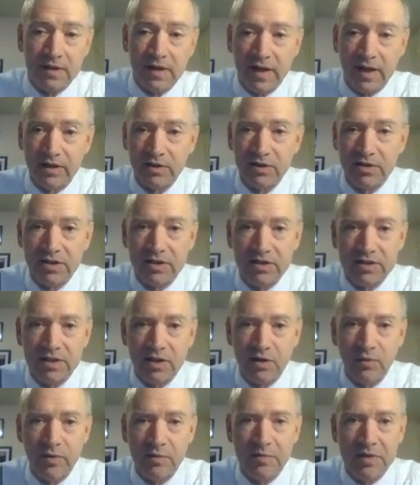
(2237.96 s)
energies
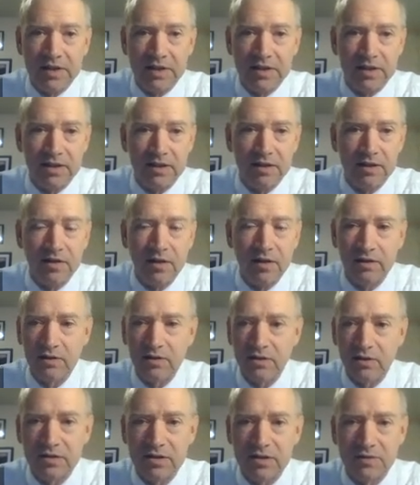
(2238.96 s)
that would be needed under
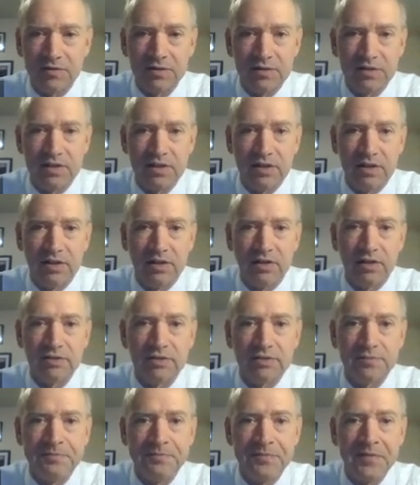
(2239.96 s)
those different
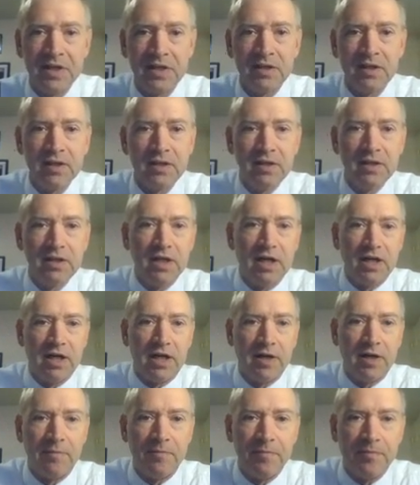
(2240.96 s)
scenarios.
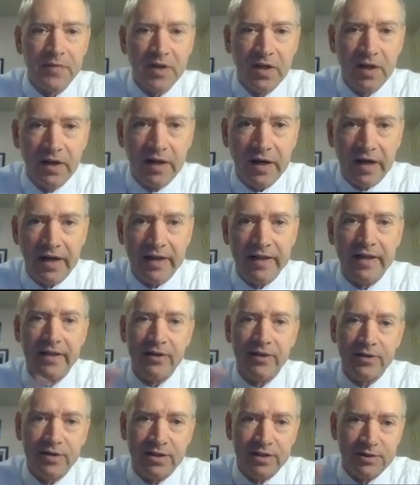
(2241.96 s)
And then
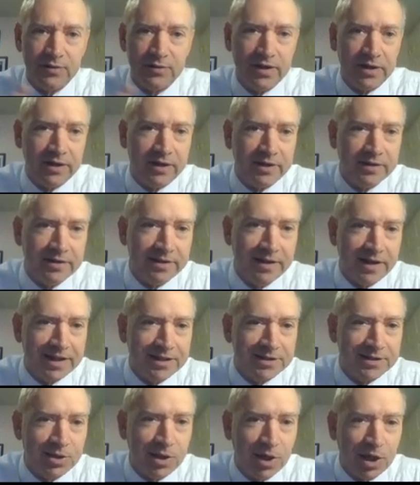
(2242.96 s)
there are these very
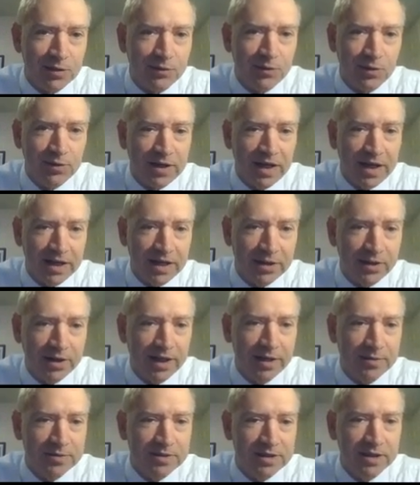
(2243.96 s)
nice, colorful
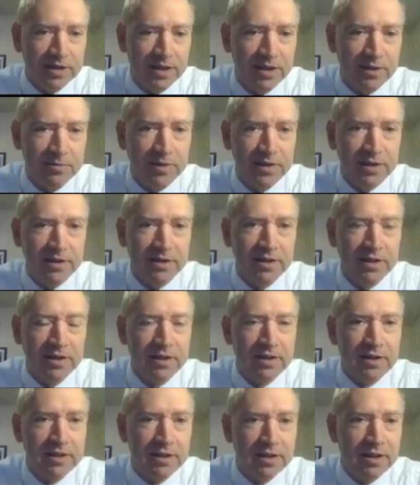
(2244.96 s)
diagrams that can be
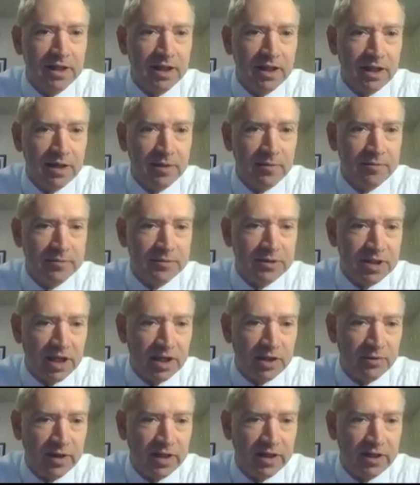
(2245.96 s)

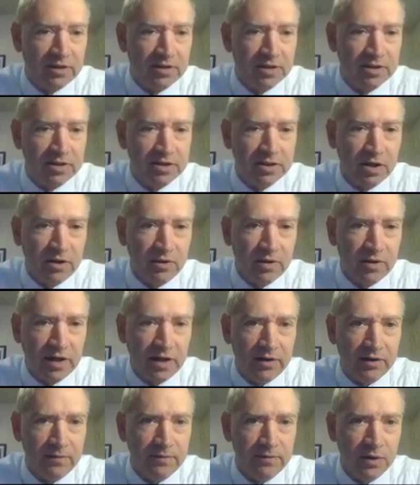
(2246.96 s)
generated to show how
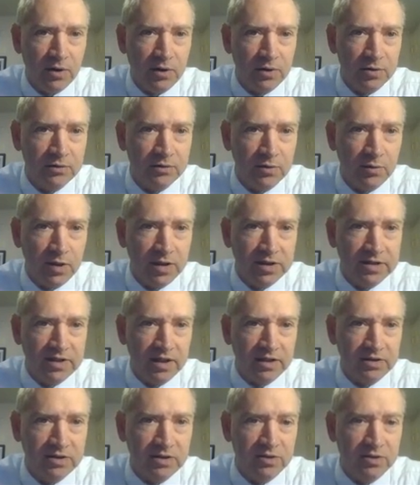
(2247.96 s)
the flows from one
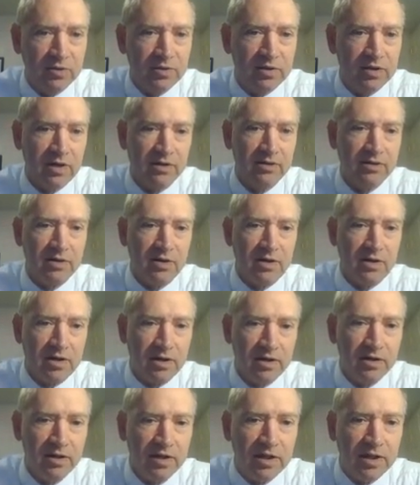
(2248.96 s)
sector to another
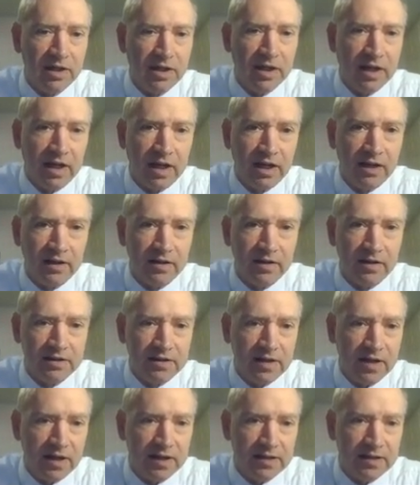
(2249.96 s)
are. And in this
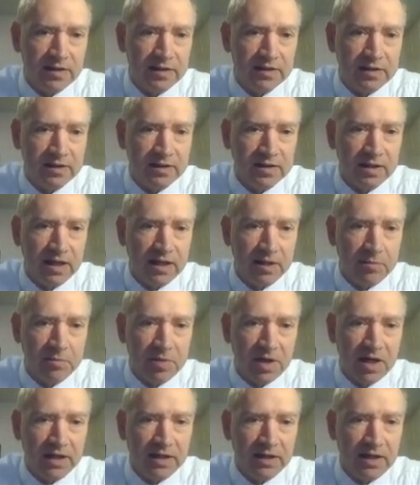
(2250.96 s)
case, this is again
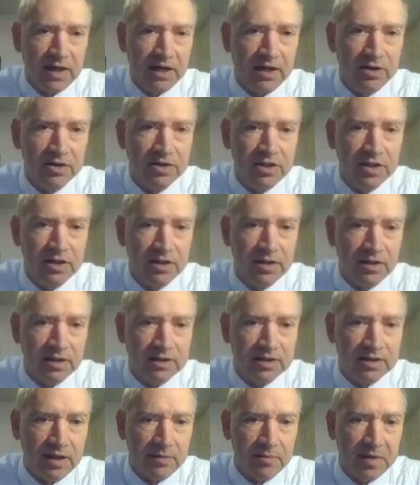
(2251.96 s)
embodied energy. And
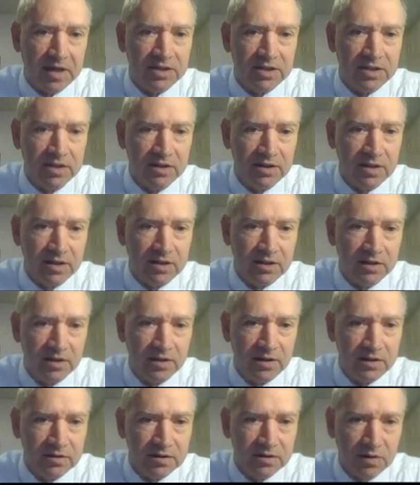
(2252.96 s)
as I mentioned, that
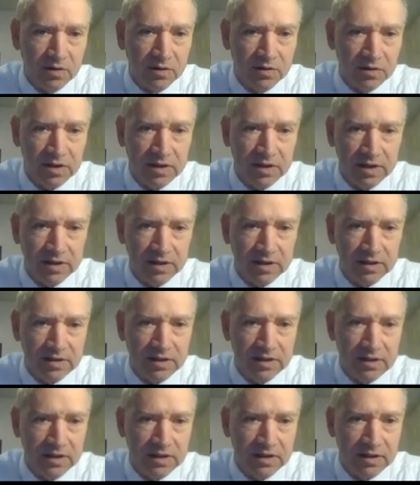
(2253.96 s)
this 13 is
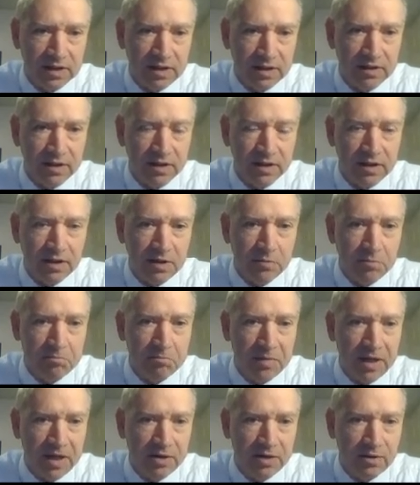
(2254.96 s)
the
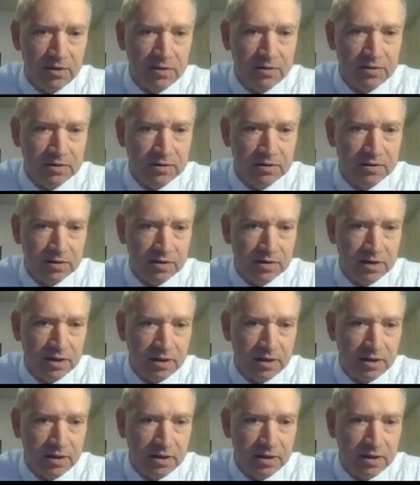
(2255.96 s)
metals,